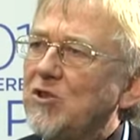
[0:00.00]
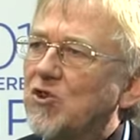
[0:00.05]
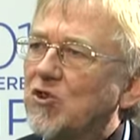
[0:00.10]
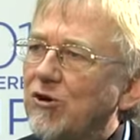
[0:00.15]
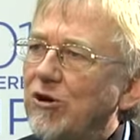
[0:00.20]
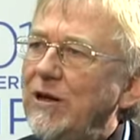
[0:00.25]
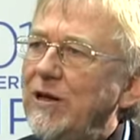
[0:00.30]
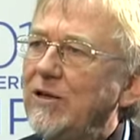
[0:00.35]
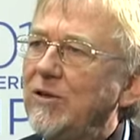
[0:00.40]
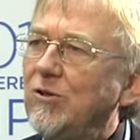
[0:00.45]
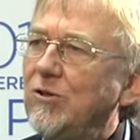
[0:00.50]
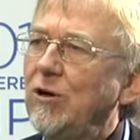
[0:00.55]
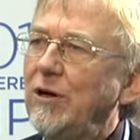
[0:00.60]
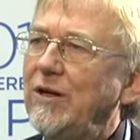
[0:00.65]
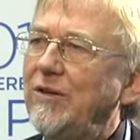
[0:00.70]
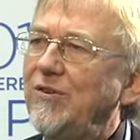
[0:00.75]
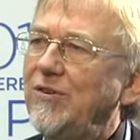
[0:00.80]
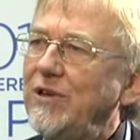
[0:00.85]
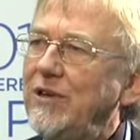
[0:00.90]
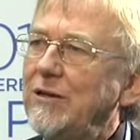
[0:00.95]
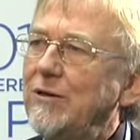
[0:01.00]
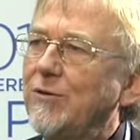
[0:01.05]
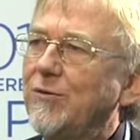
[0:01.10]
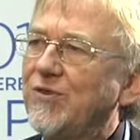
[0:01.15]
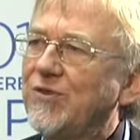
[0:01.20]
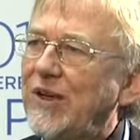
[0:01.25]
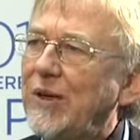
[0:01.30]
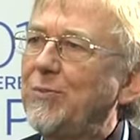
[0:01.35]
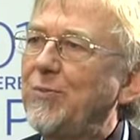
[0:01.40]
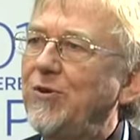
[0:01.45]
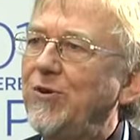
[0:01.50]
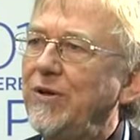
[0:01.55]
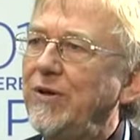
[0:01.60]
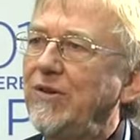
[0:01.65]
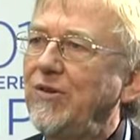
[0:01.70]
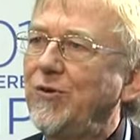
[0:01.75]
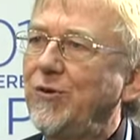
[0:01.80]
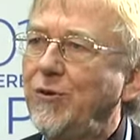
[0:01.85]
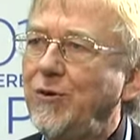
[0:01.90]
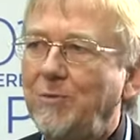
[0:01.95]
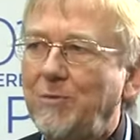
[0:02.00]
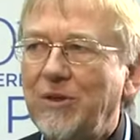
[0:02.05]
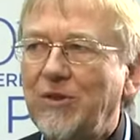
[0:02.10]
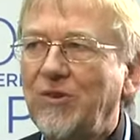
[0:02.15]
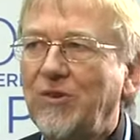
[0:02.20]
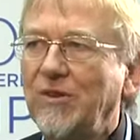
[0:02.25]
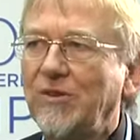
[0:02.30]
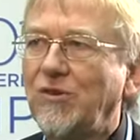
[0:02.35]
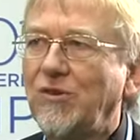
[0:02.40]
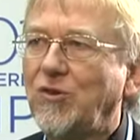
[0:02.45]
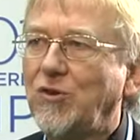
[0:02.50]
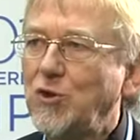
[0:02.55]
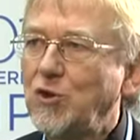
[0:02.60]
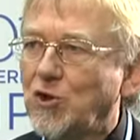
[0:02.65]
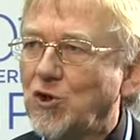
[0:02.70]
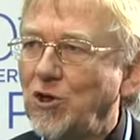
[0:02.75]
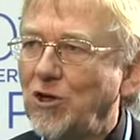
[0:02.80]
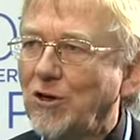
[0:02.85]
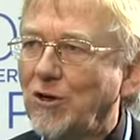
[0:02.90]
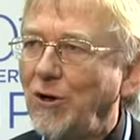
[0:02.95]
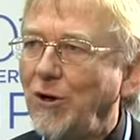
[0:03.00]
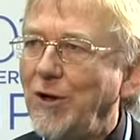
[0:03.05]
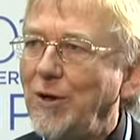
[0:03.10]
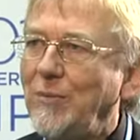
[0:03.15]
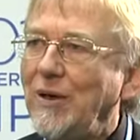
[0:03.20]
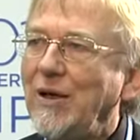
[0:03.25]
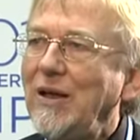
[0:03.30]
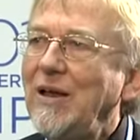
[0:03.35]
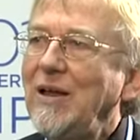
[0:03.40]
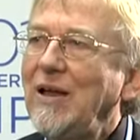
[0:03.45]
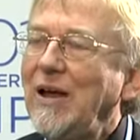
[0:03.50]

trillion a year of subsidies to the business as usual economy,